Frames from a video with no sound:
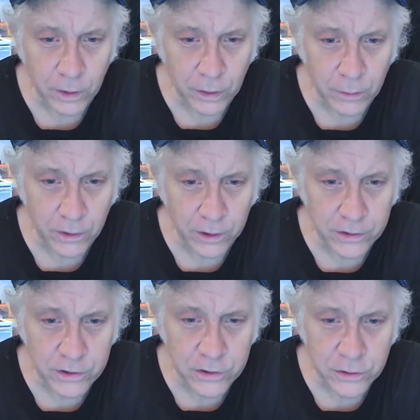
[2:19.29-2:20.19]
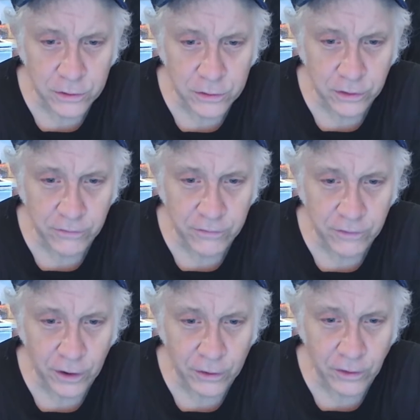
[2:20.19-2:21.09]
where the bridge is usually
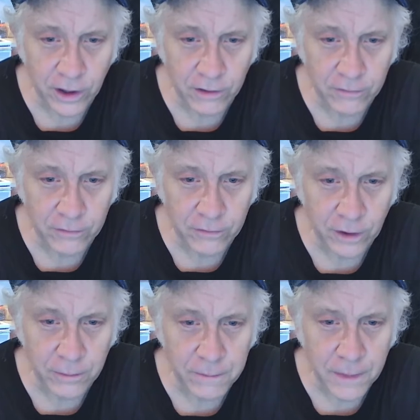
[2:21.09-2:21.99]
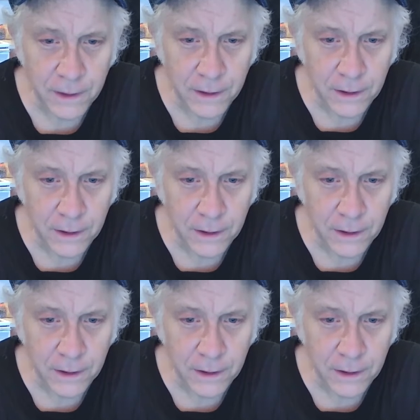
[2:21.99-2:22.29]
photographed from,